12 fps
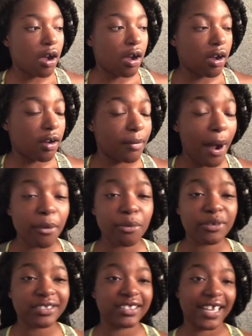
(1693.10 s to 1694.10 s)
I'm gonna
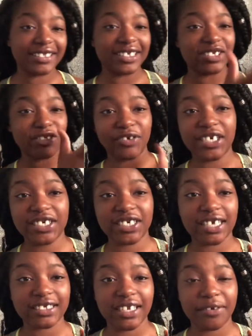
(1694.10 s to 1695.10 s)
put, like, the
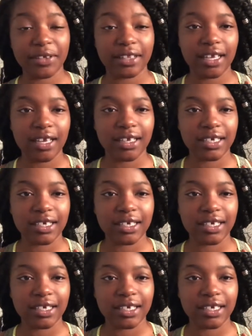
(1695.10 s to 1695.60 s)
screenshots and everything